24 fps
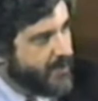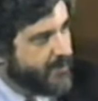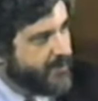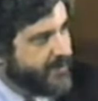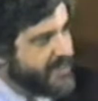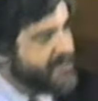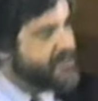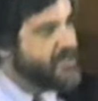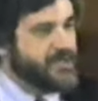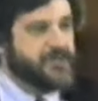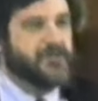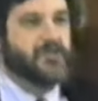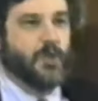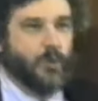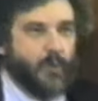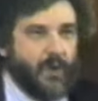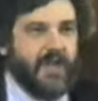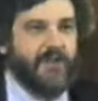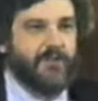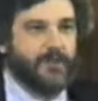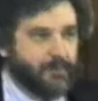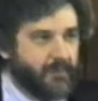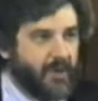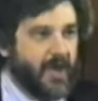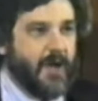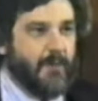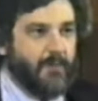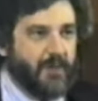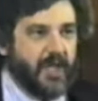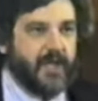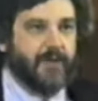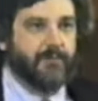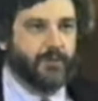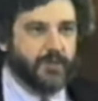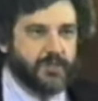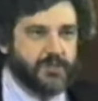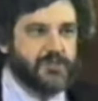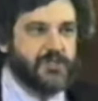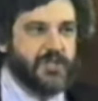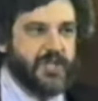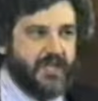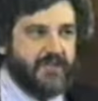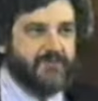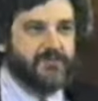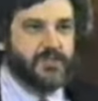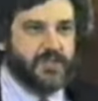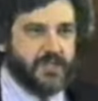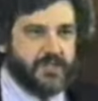this is the way the public
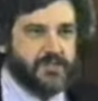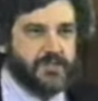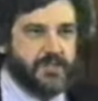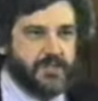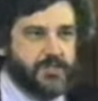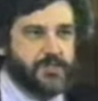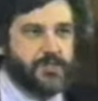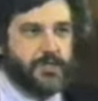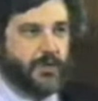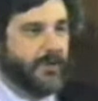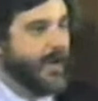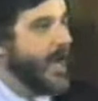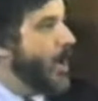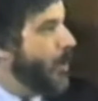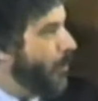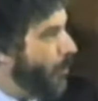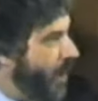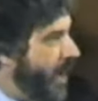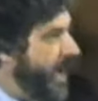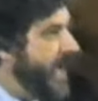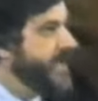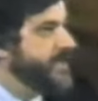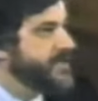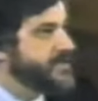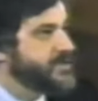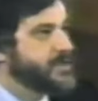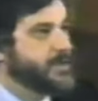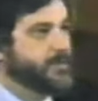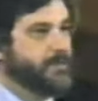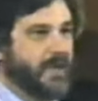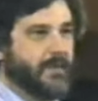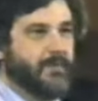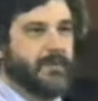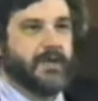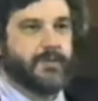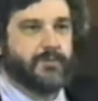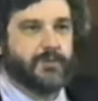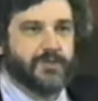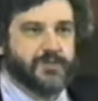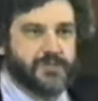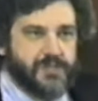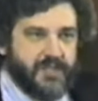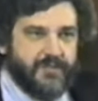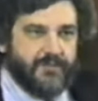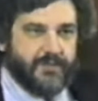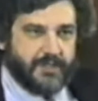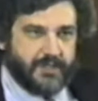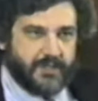perceives this issue. Now, why does the public
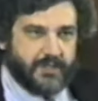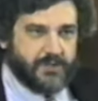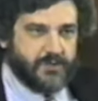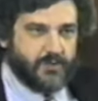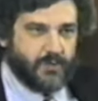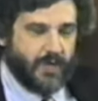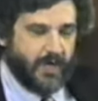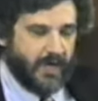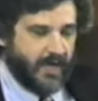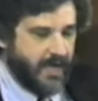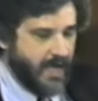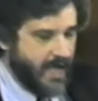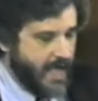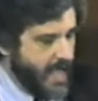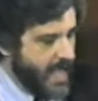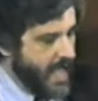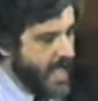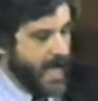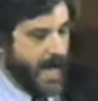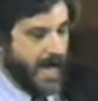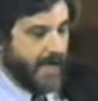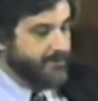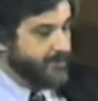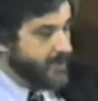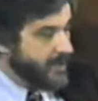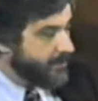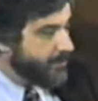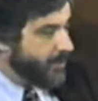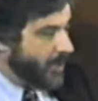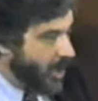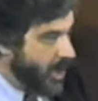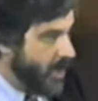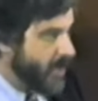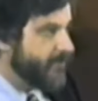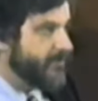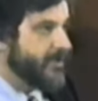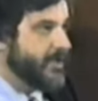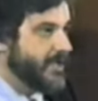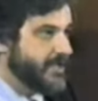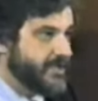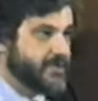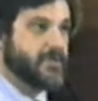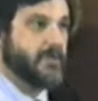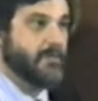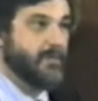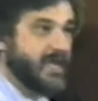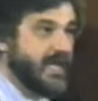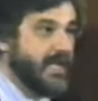perceive it this way? I think part of it
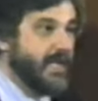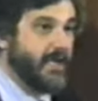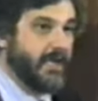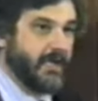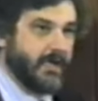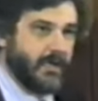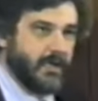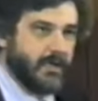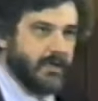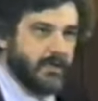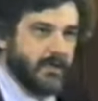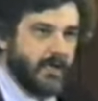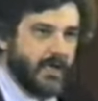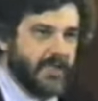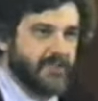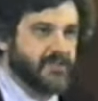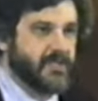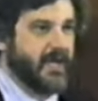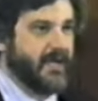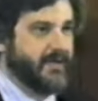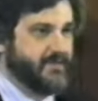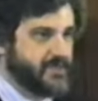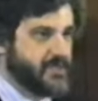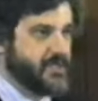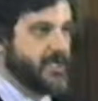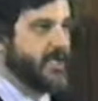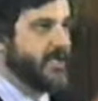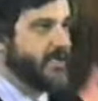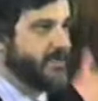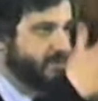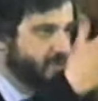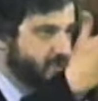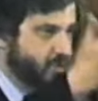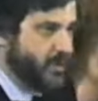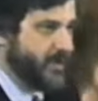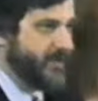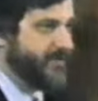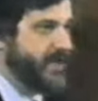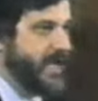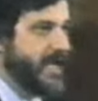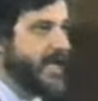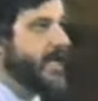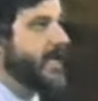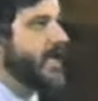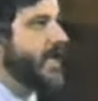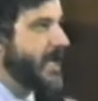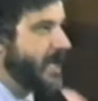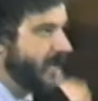is the media. As I have said, sort of
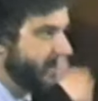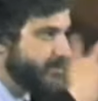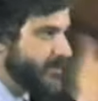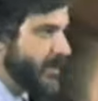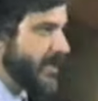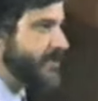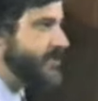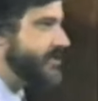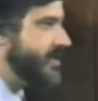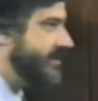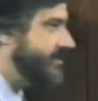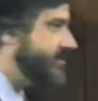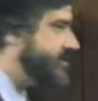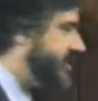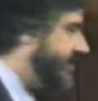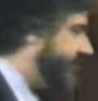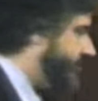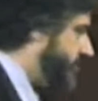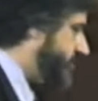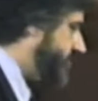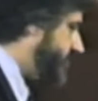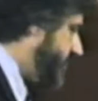getting ahead of myself several